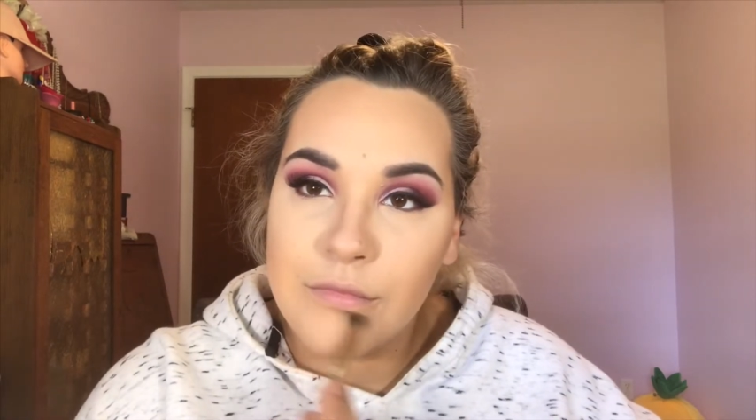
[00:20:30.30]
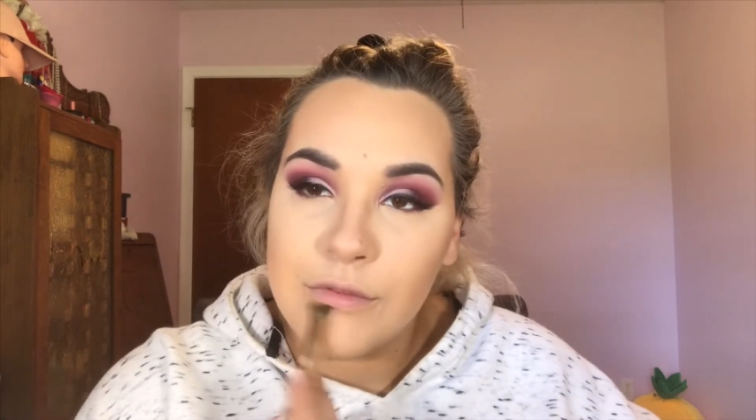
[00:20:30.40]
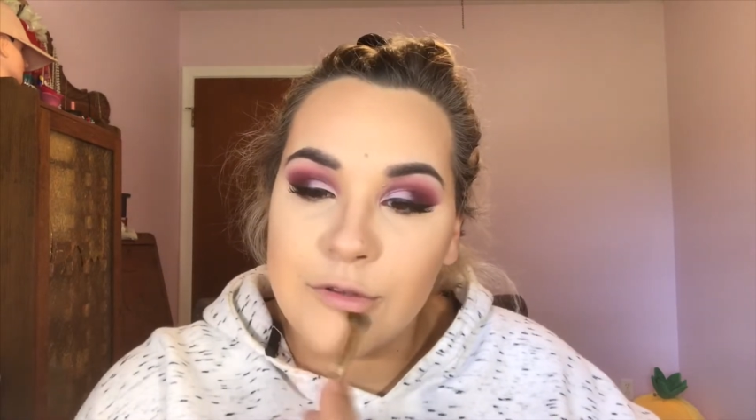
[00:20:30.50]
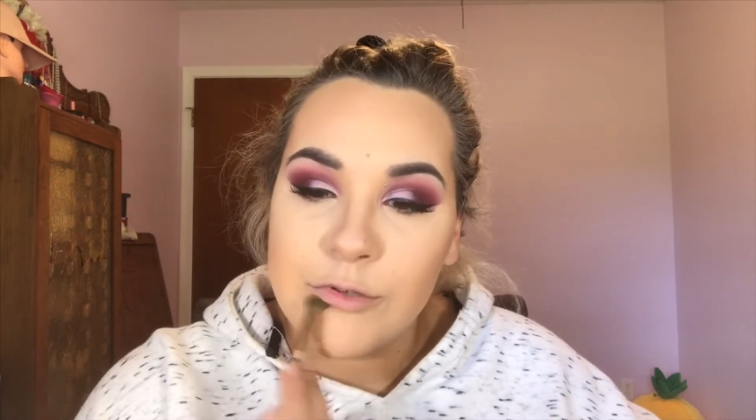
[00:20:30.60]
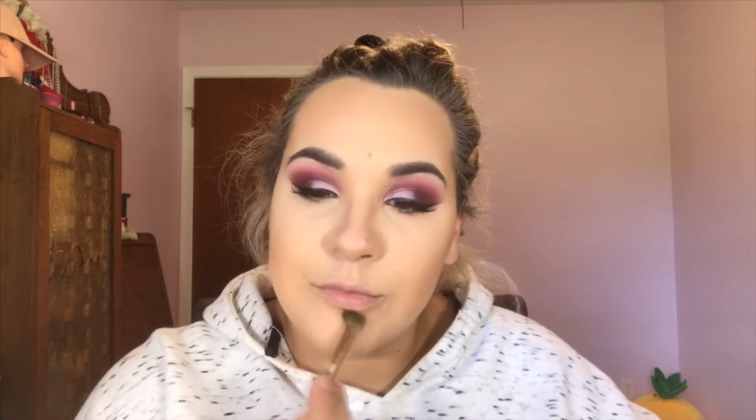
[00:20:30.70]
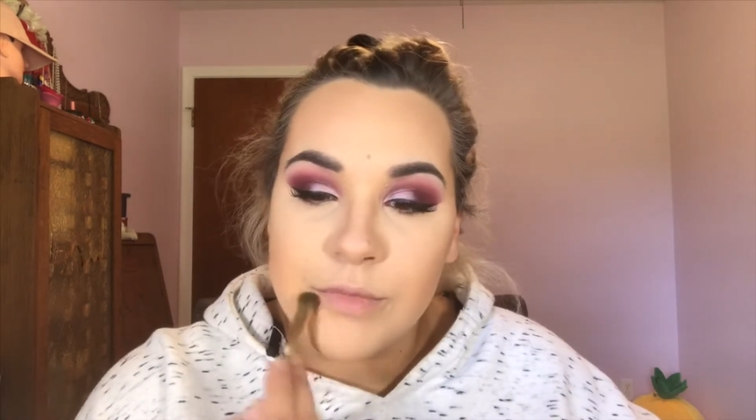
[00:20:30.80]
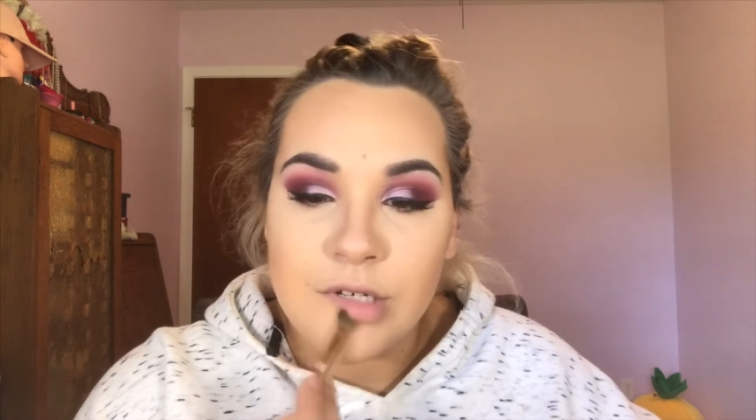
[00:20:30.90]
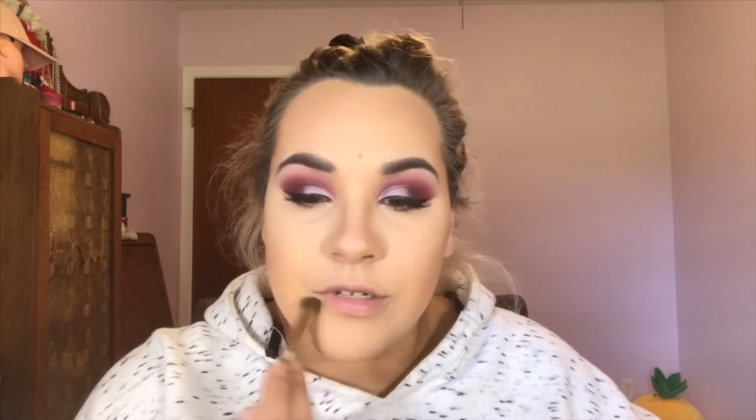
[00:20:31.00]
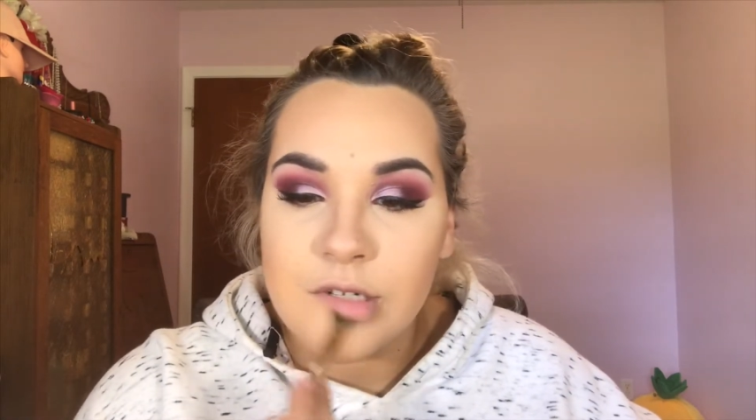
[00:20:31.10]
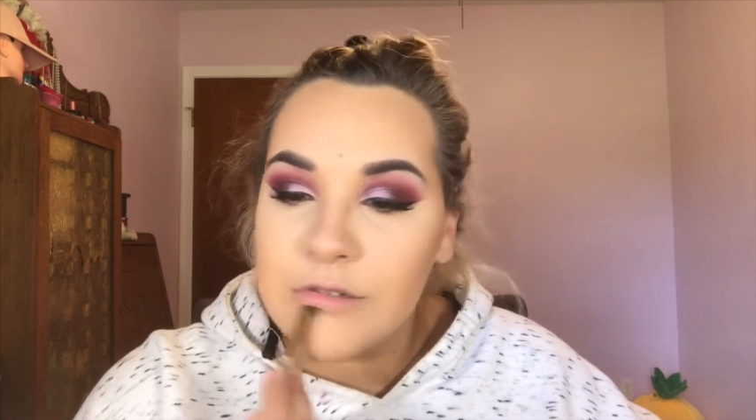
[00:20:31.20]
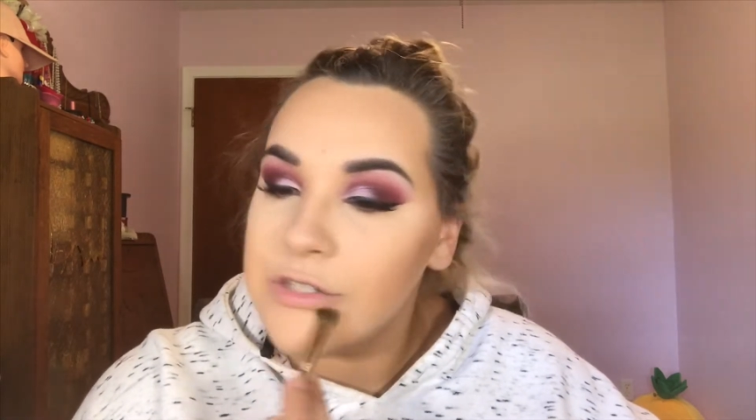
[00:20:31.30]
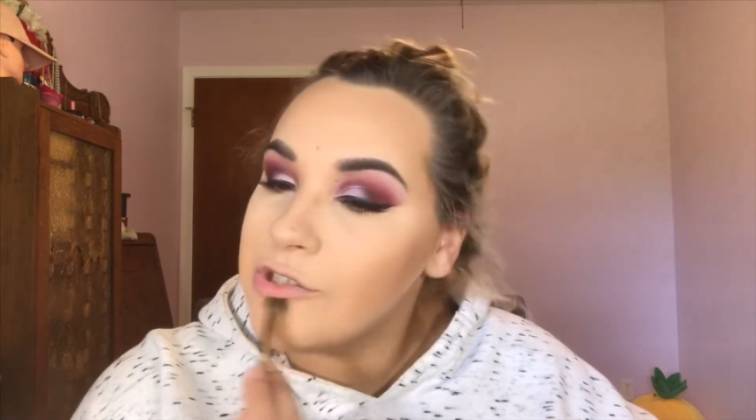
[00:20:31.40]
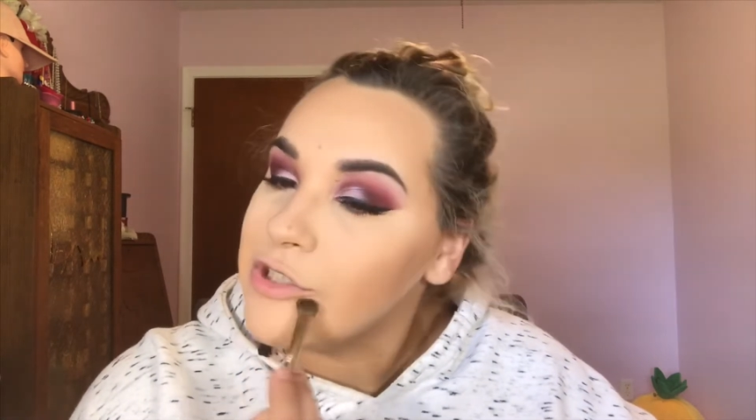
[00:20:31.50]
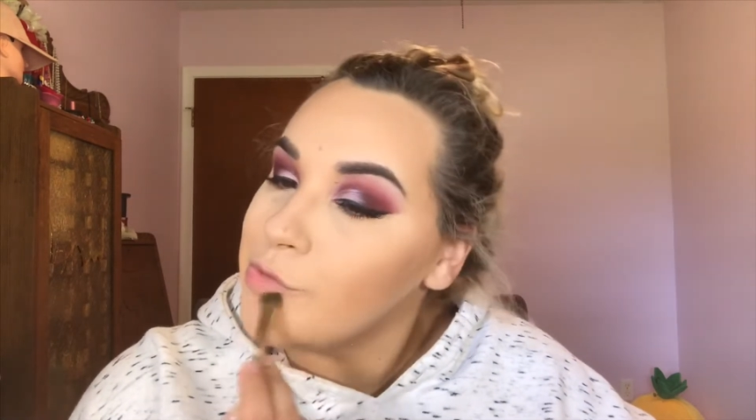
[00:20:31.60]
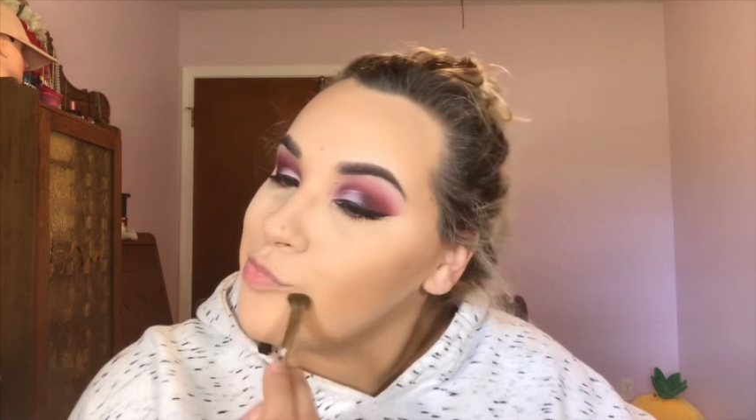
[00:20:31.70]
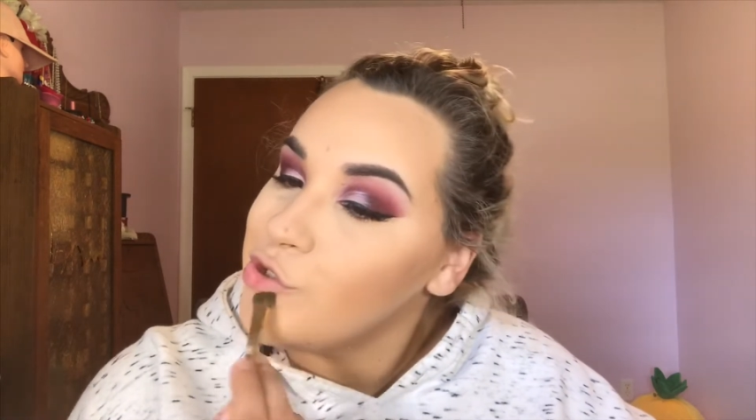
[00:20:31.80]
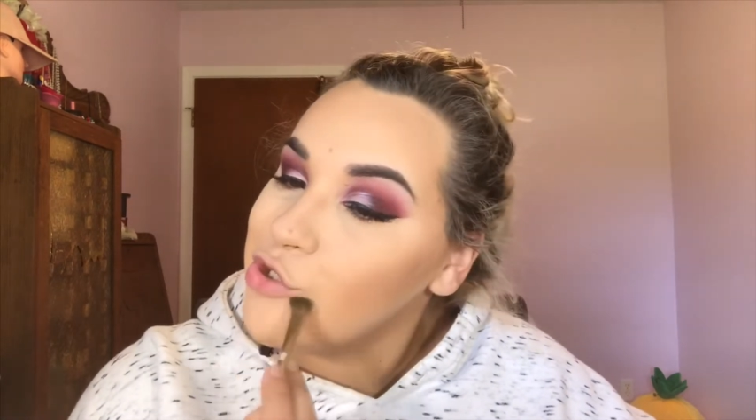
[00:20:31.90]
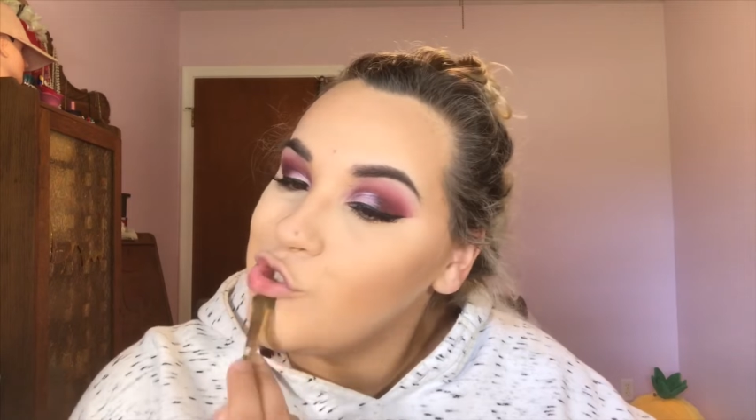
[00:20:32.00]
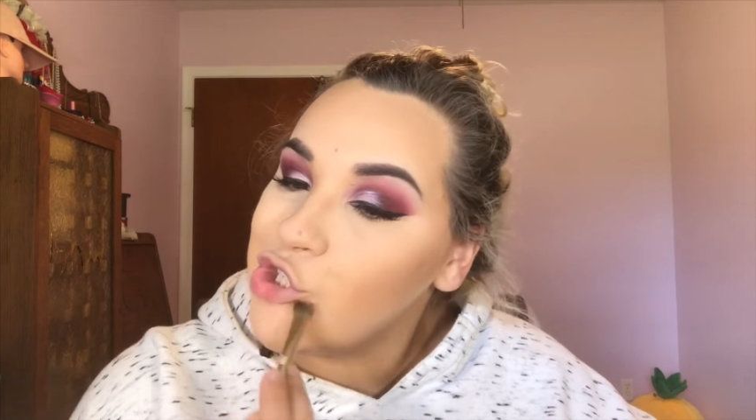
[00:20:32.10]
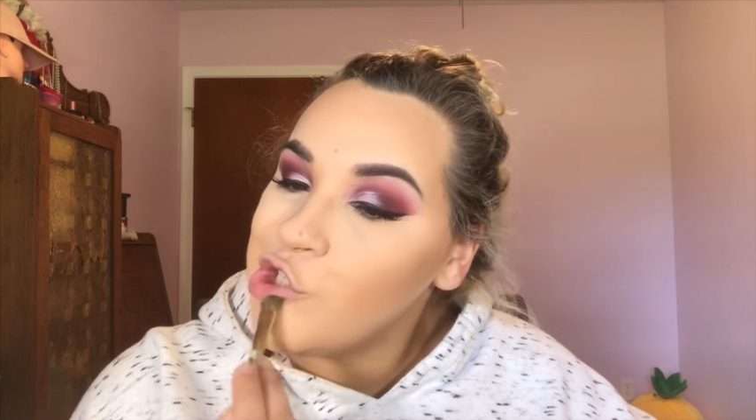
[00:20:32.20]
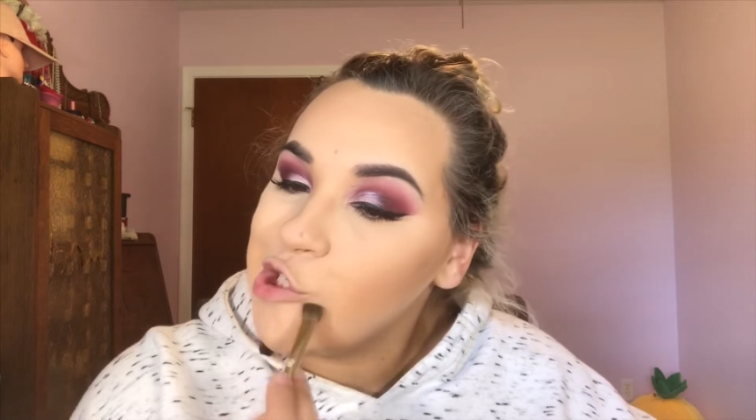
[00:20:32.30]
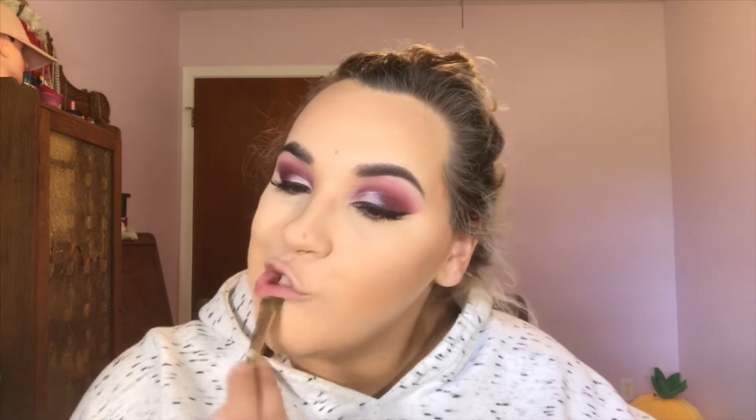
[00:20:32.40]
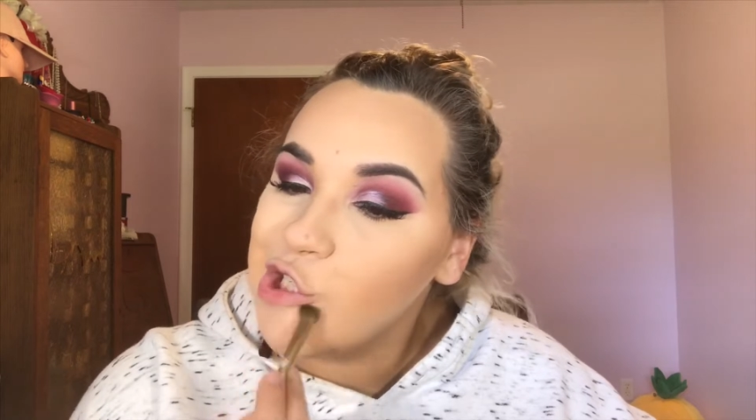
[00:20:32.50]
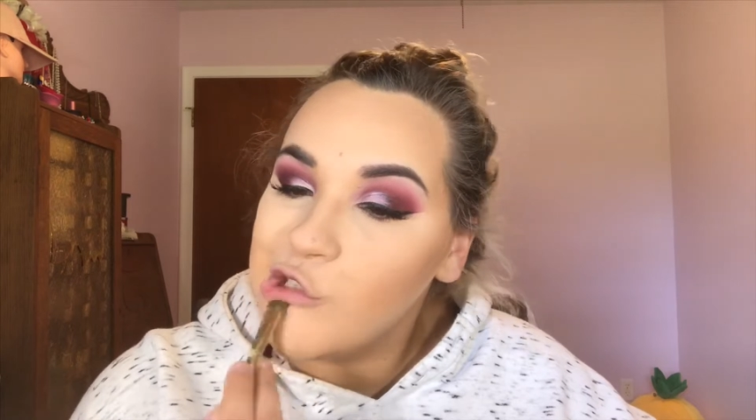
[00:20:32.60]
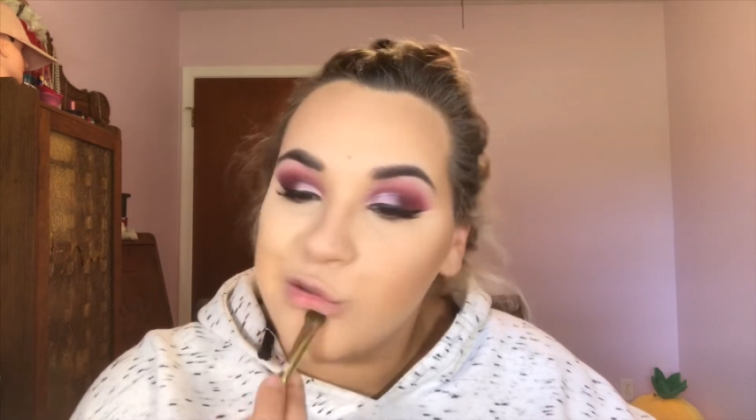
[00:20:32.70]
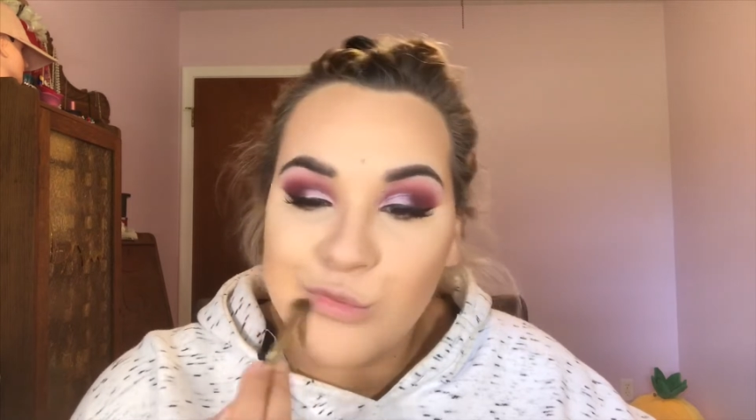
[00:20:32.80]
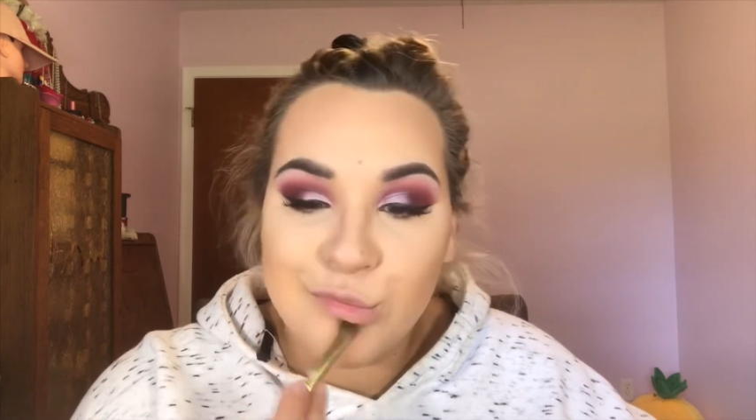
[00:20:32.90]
And then my under lip edge area.